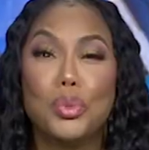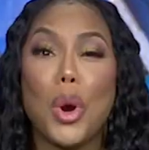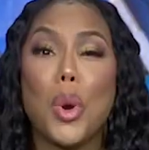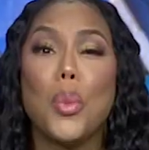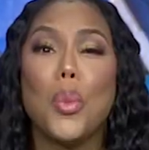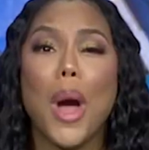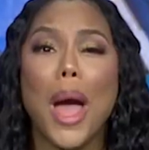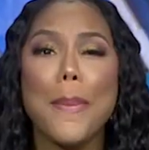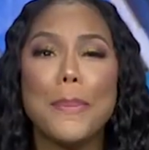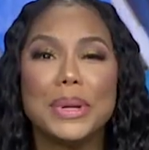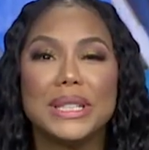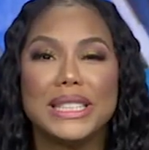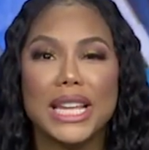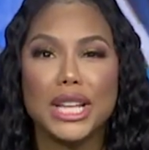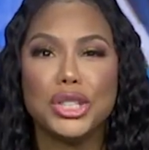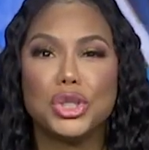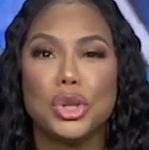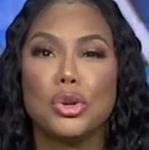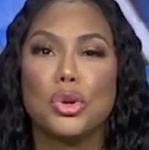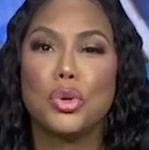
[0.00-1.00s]
where one
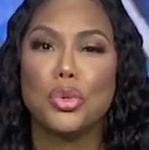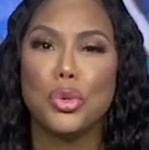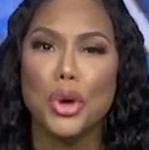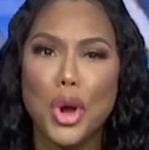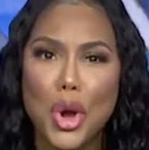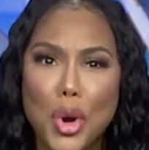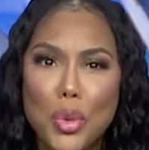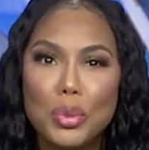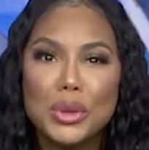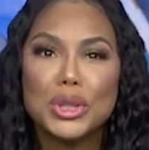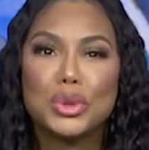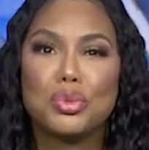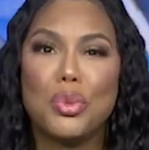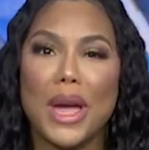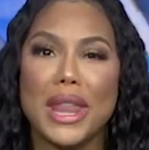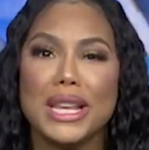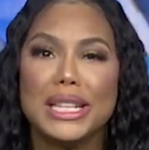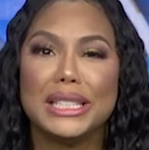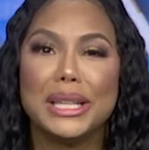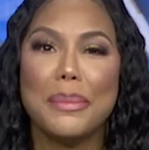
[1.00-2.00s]
potential groom was
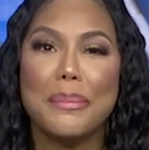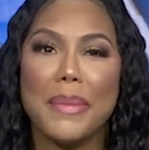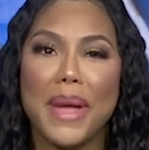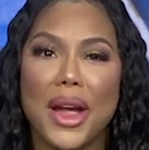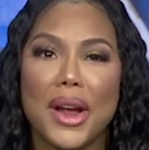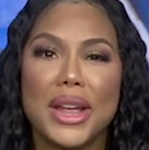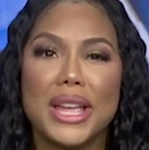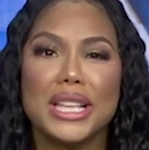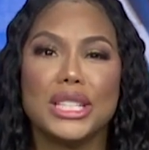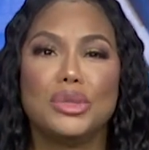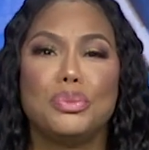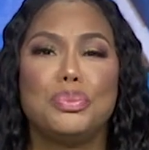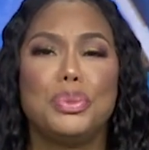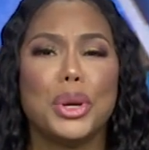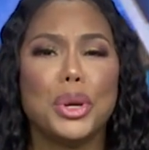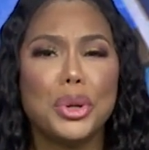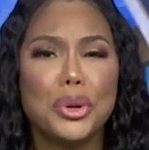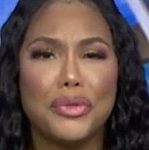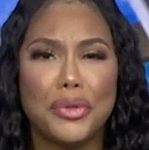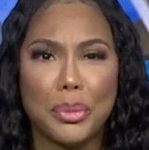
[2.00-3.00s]
ready to marry his
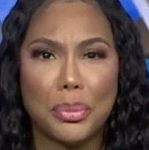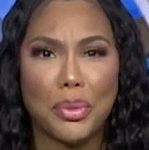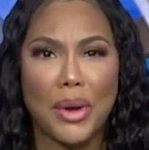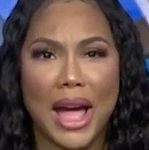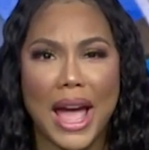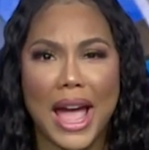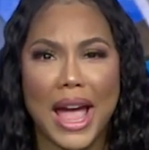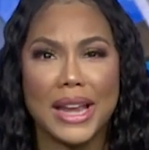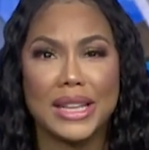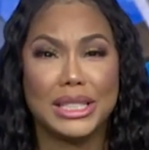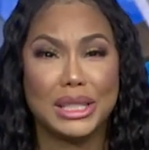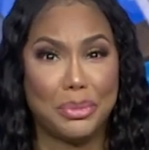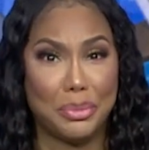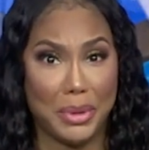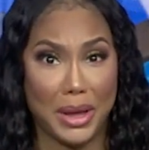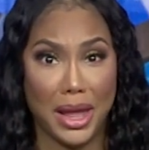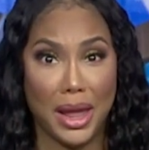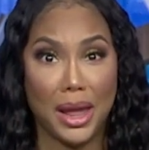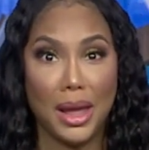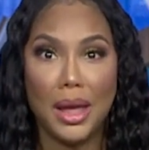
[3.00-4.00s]
beautiful
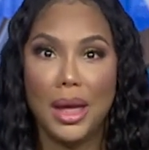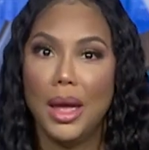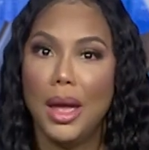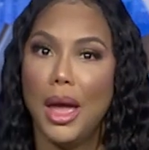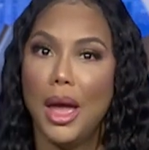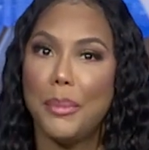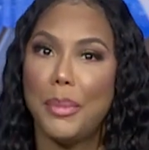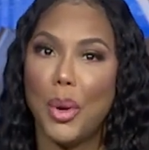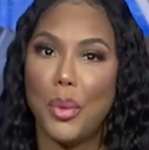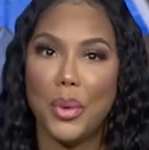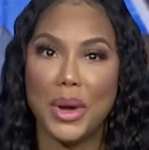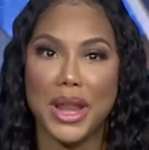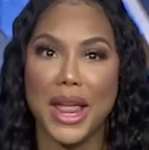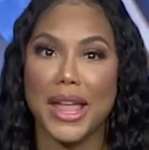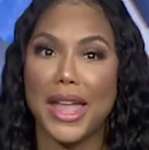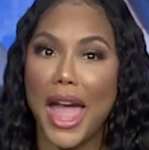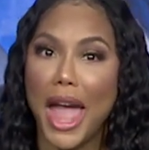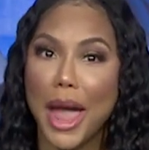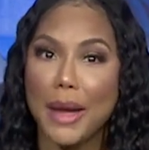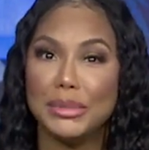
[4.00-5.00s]
bride-to-be. But when
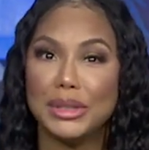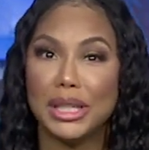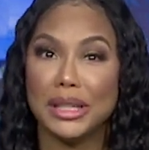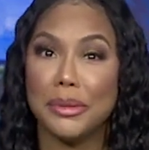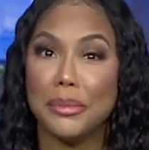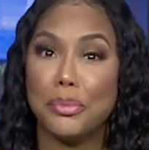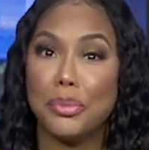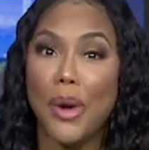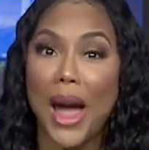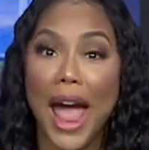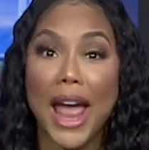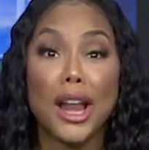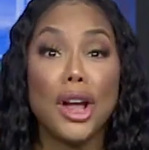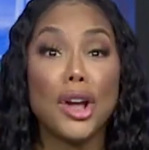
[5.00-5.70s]
it came to the bride